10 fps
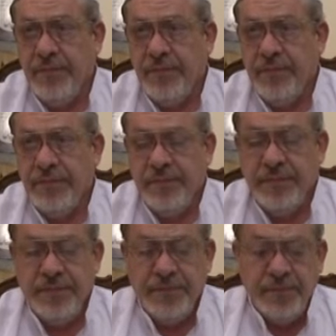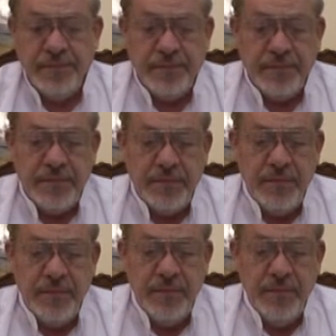(no one is talking)